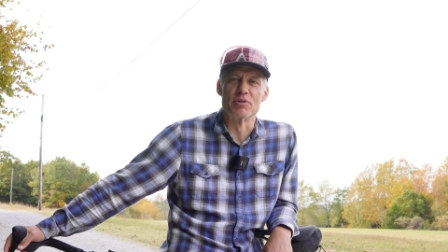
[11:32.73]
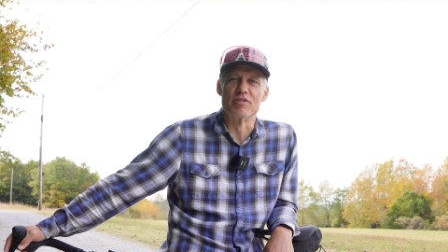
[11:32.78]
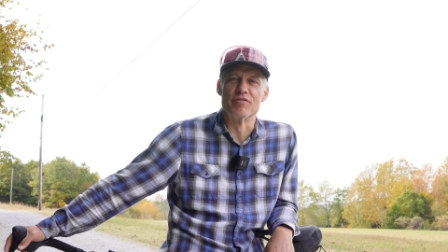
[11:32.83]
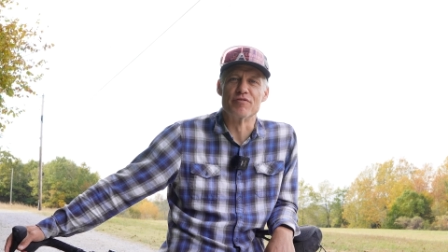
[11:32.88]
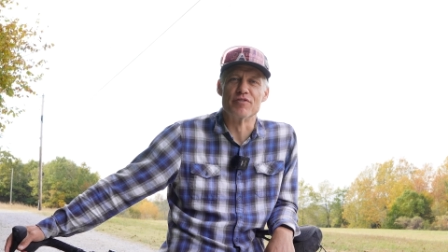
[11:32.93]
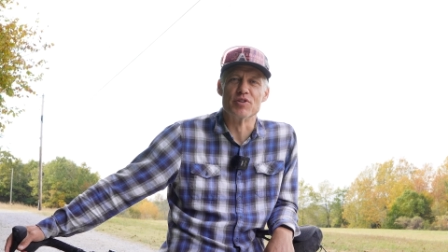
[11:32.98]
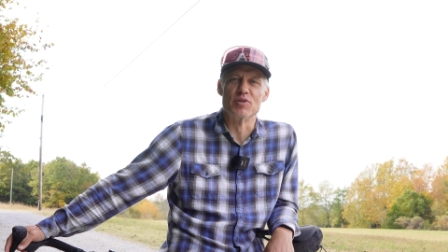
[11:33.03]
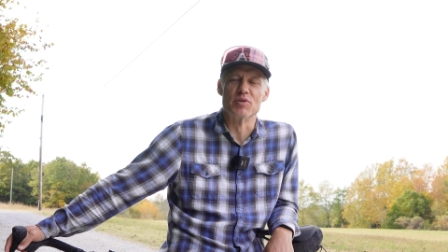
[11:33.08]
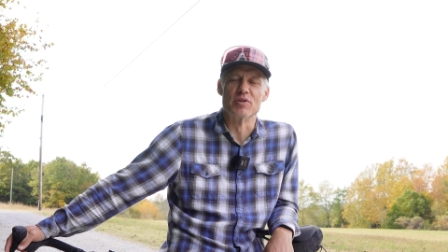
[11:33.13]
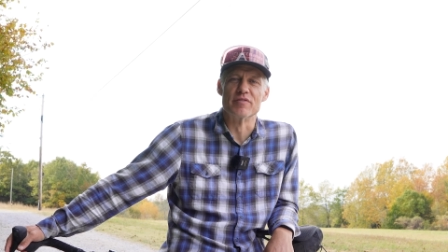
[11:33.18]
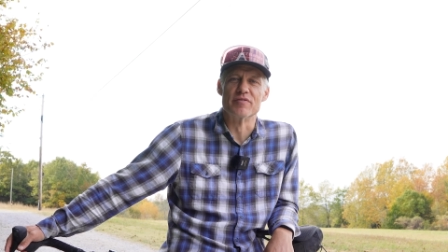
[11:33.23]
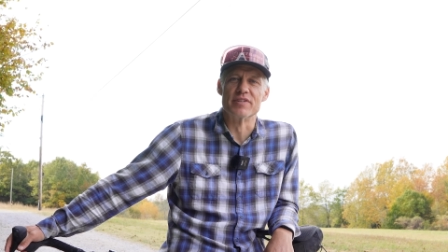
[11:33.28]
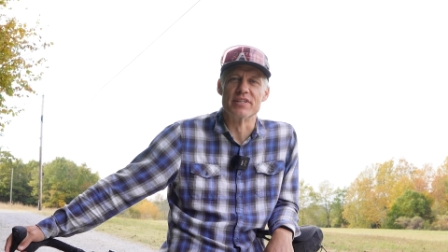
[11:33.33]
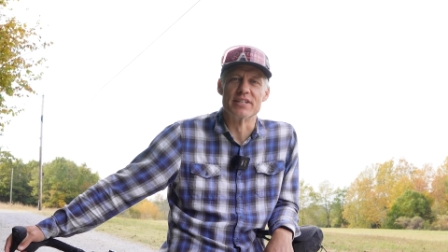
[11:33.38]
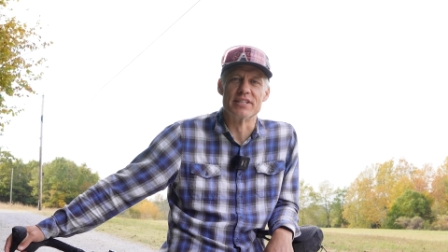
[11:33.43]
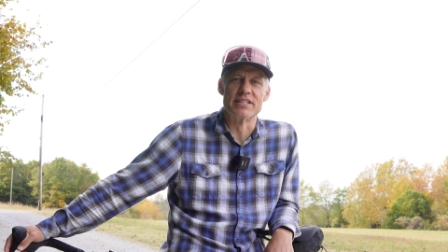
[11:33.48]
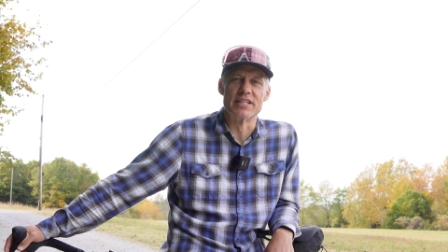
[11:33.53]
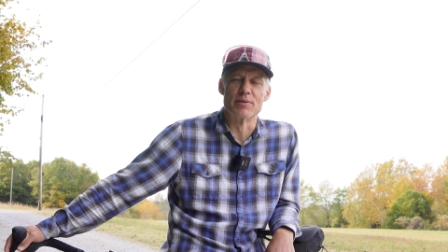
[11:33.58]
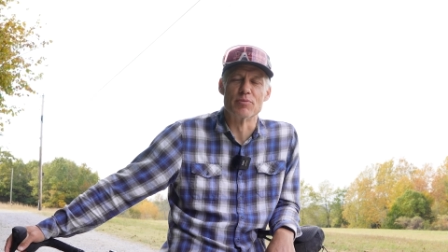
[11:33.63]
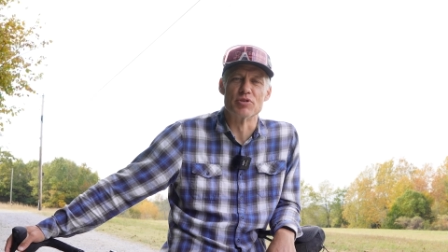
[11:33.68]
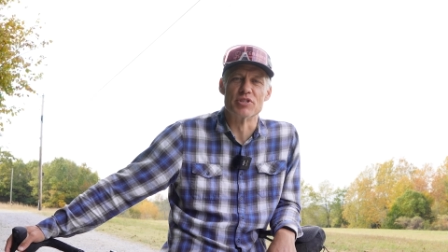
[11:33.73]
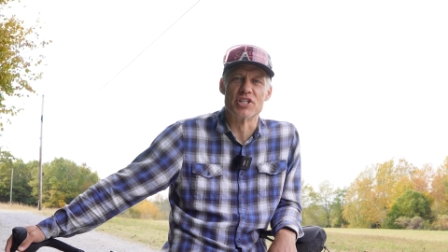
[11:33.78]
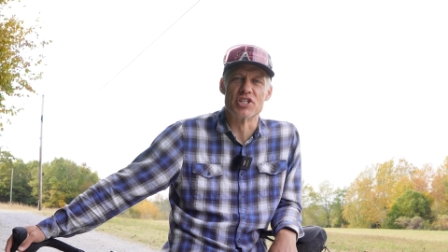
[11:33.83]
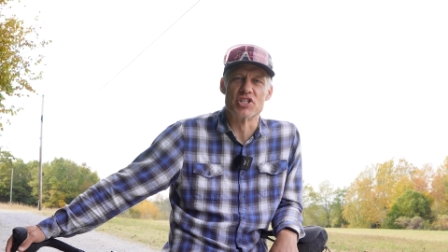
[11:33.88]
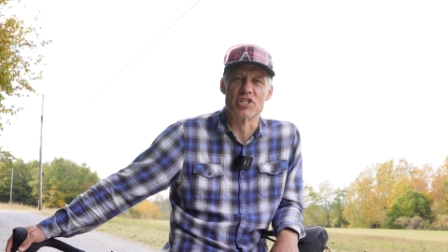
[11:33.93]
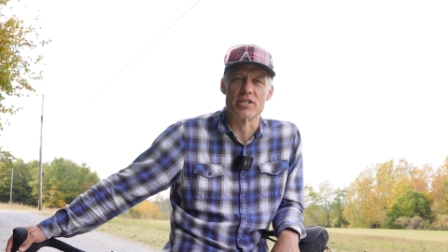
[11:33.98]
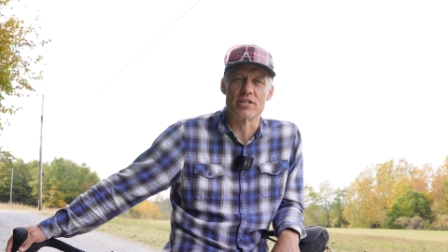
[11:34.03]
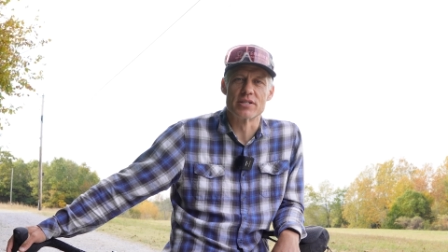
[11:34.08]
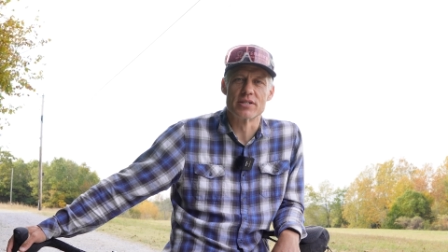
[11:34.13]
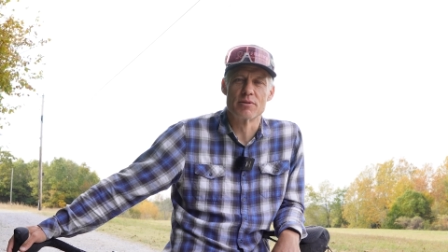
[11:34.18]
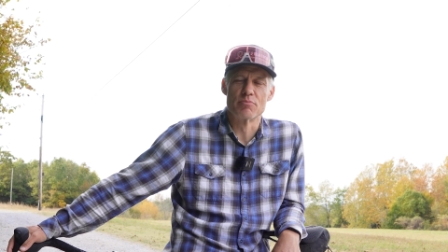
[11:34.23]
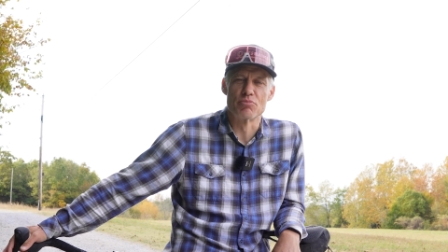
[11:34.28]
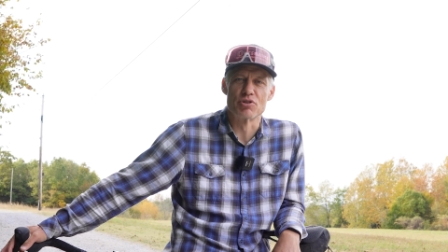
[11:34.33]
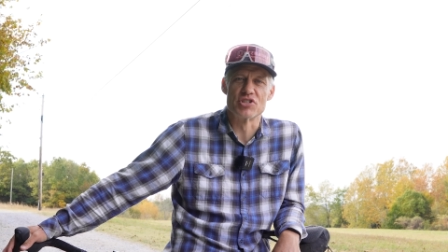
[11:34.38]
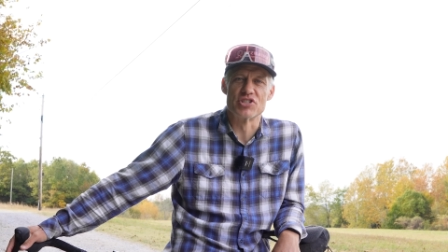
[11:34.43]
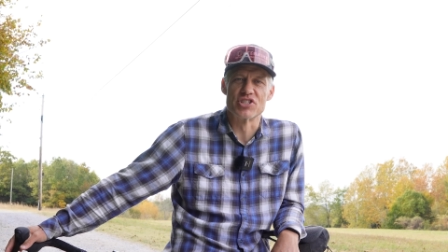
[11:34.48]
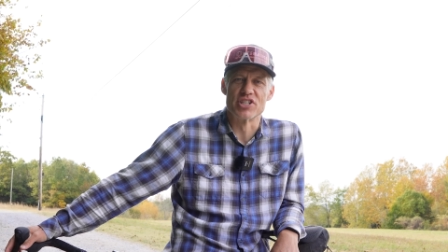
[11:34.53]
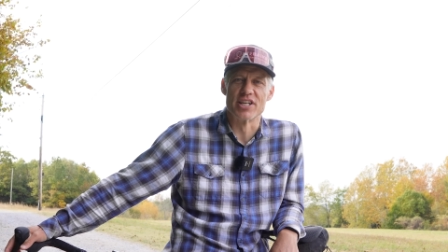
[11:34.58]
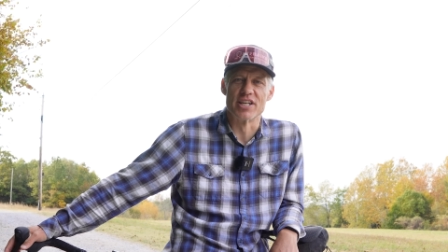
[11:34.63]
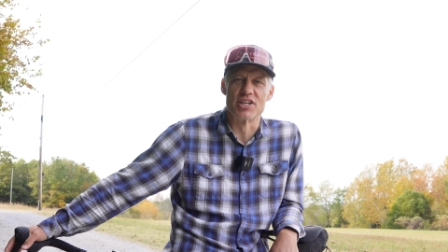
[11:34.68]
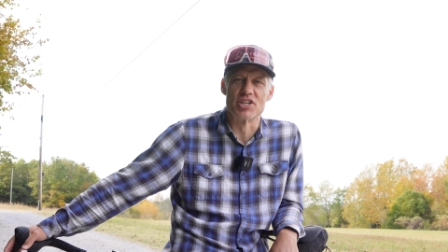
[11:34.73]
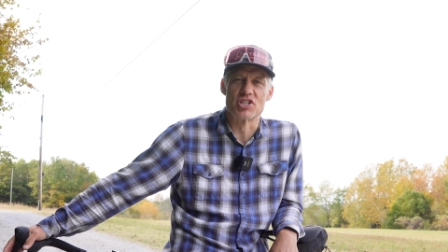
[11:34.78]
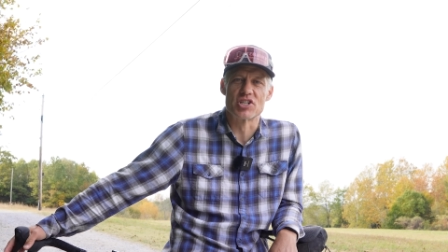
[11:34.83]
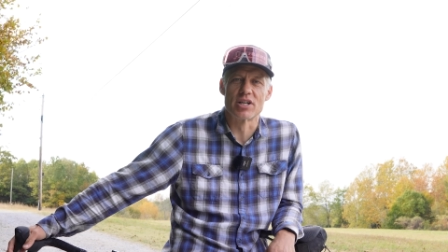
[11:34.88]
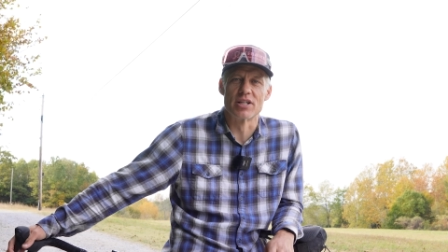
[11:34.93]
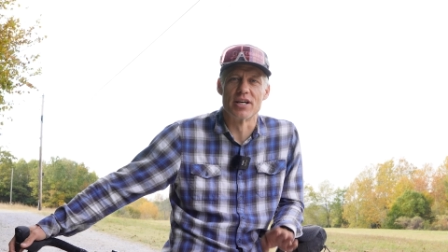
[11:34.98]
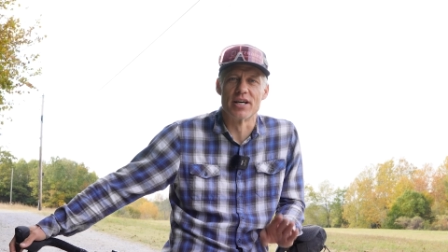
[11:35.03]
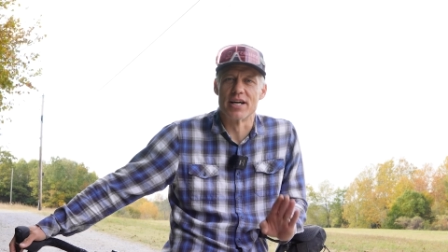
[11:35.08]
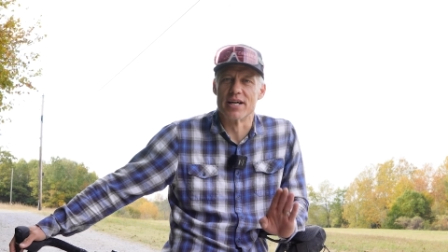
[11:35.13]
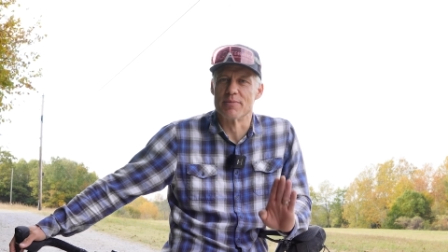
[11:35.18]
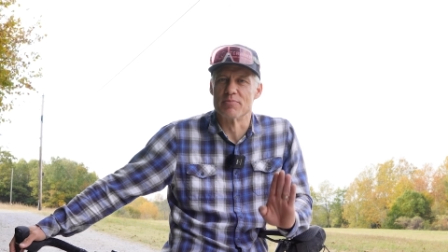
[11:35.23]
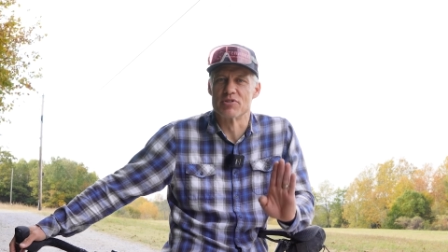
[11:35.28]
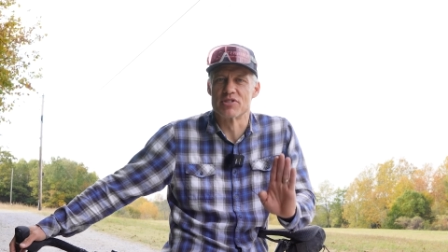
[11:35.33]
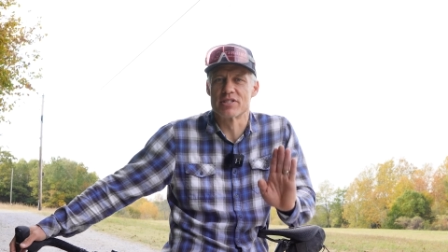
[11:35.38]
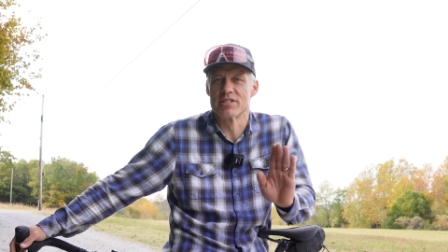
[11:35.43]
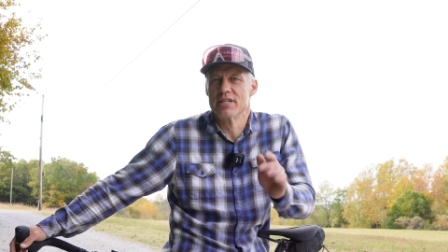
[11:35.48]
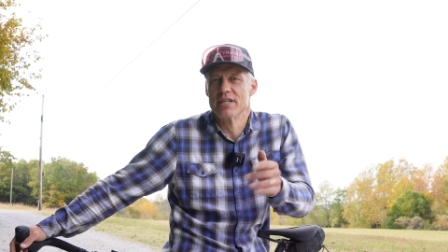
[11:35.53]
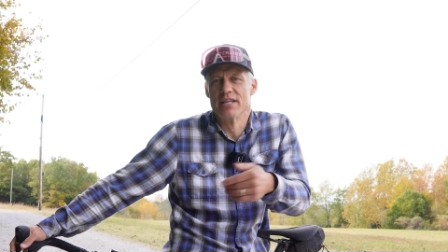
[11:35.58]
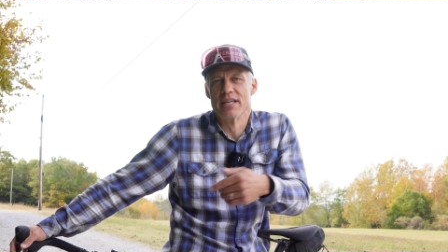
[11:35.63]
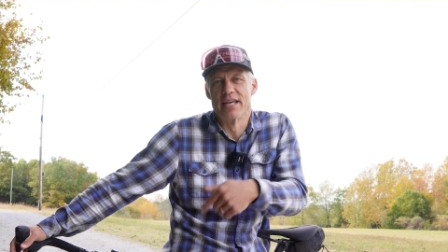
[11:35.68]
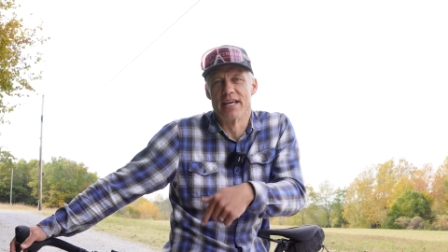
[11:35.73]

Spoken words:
a few of the double-digit percentage climbs